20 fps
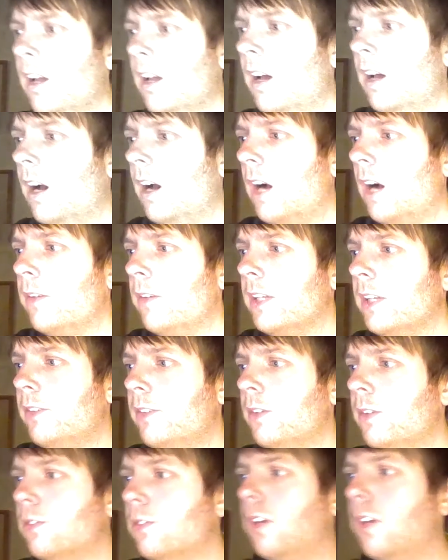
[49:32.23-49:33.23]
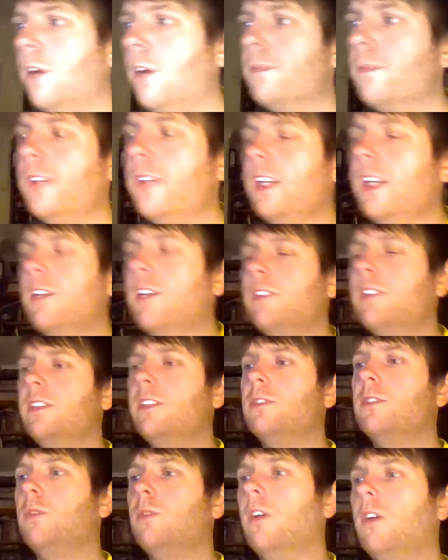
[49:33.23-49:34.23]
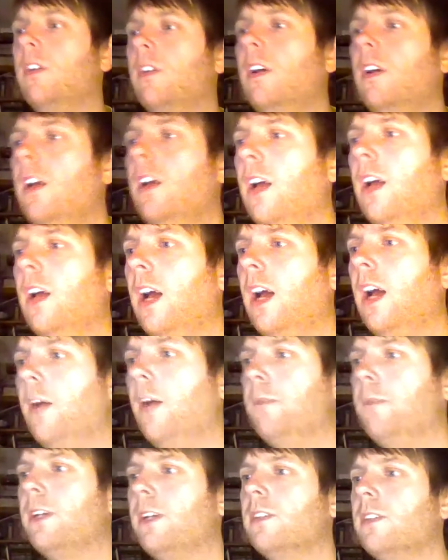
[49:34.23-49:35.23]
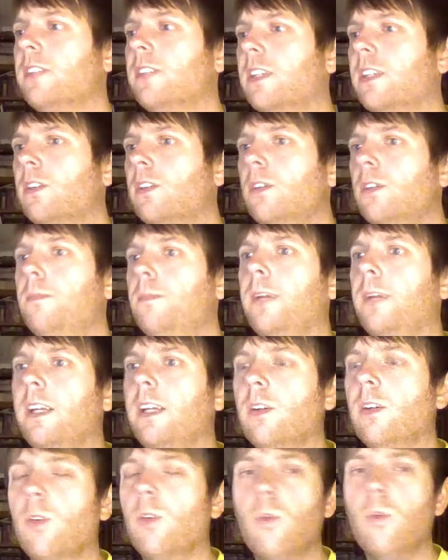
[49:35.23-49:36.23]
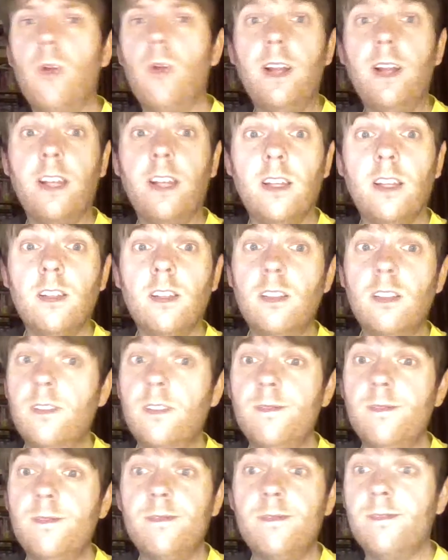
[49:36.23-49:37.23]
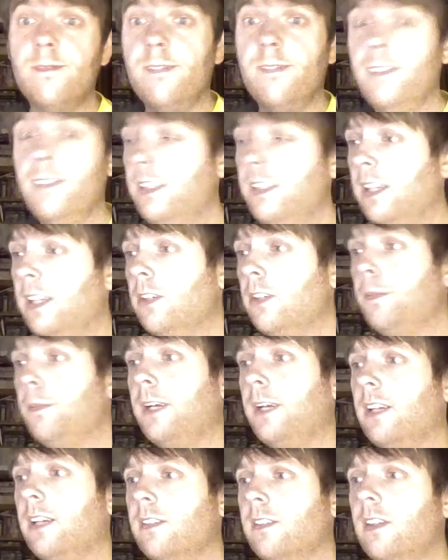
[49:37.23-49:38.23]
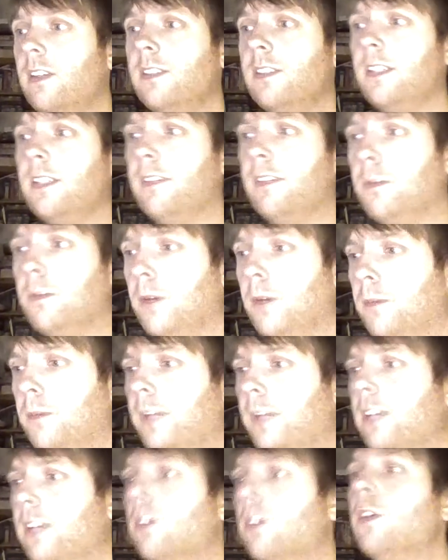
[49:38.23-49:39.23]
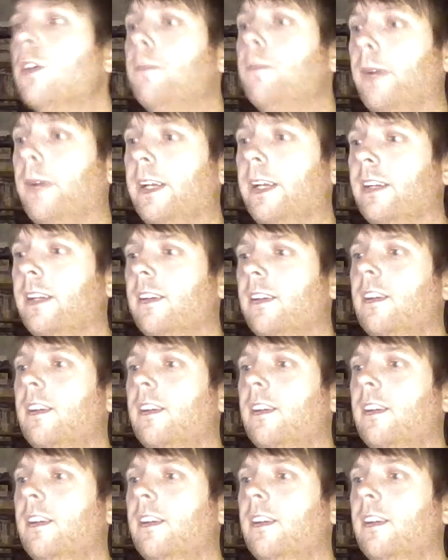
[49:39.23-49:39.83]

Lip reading: I'm going to give you your top 10 after this one because it could be already. They could be outside, Sharon and Bob. They could be.